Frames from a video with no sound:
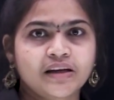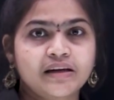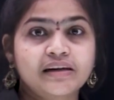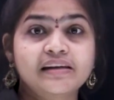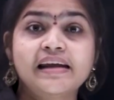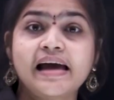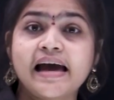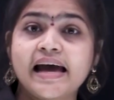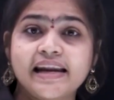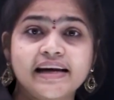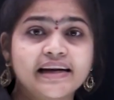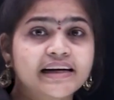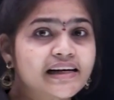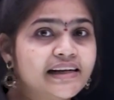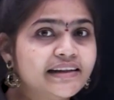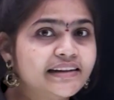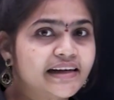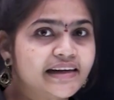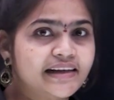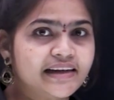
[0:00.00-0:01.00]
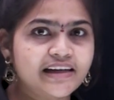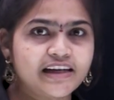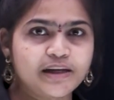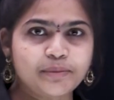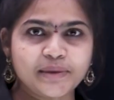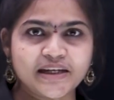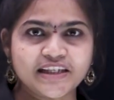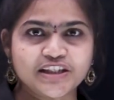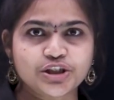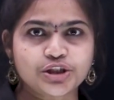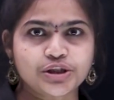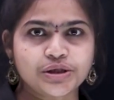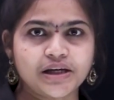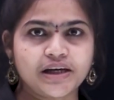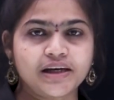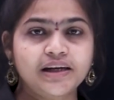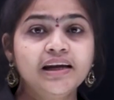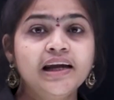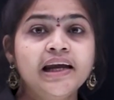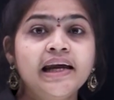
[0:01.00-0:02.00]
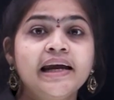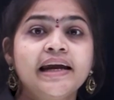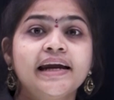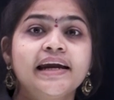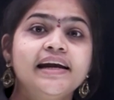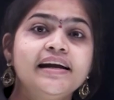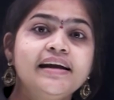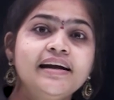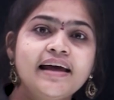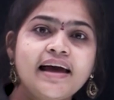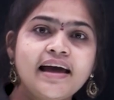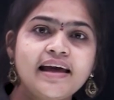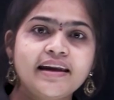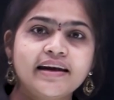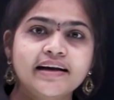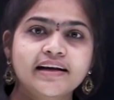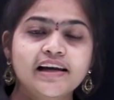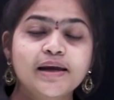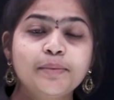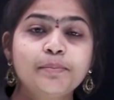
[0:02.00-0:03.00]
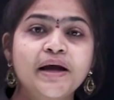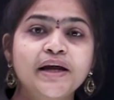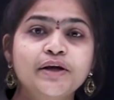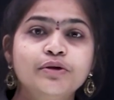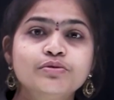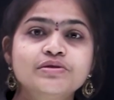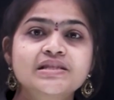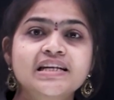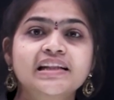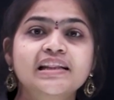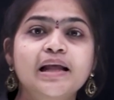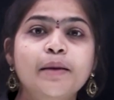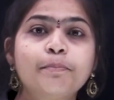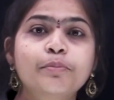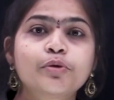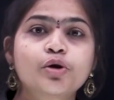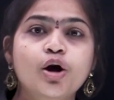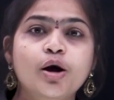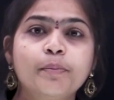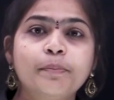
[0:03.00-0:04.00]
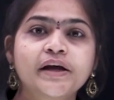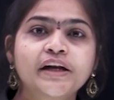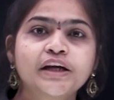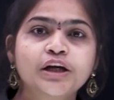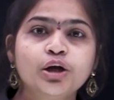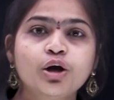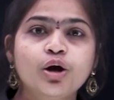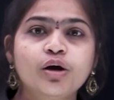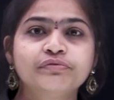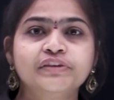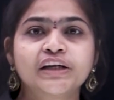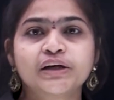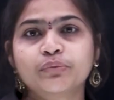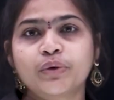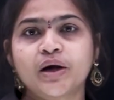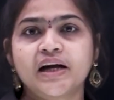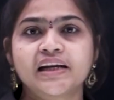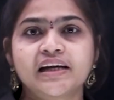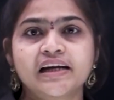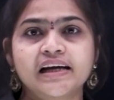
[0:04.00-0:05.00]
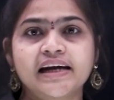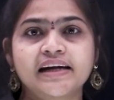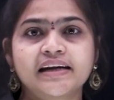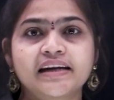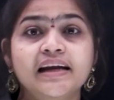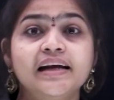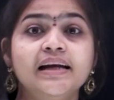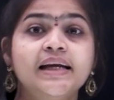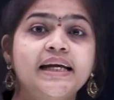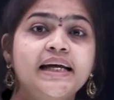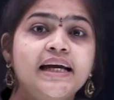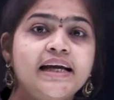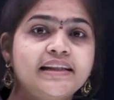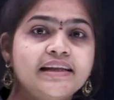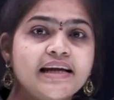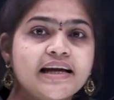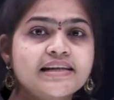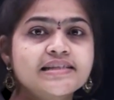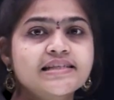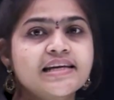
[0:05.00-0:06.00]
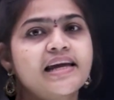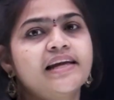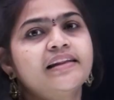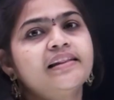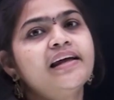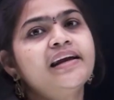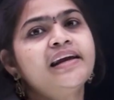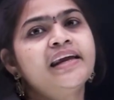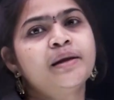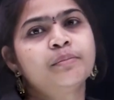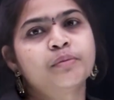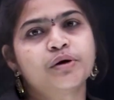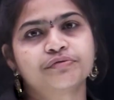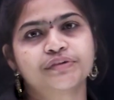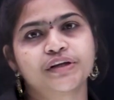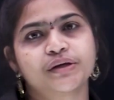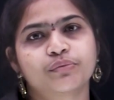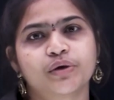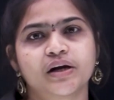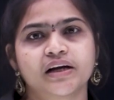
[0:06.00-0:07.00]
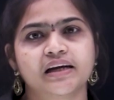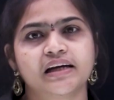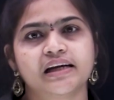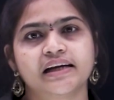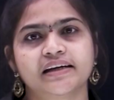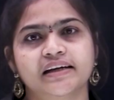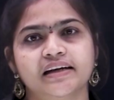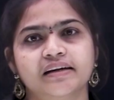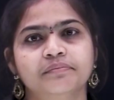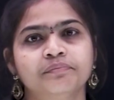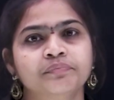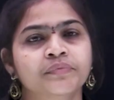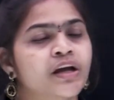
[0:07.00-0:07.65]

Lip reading: Directly they didn't mention. Indirectly, by using the property of the quadrilateral, here they are saying the name of the quadrilateral.